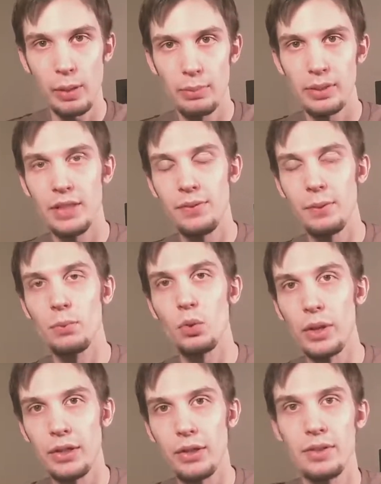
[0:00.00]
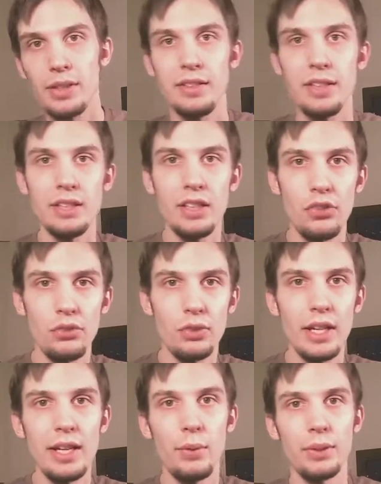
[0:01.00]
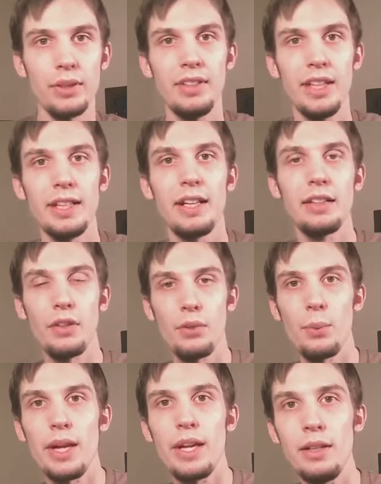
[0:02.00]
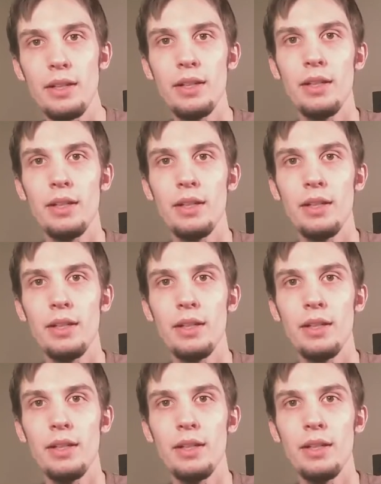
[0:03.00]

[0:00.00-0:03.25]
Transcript: probably even quicker than I did yesterday. I wanted to get it out of the way.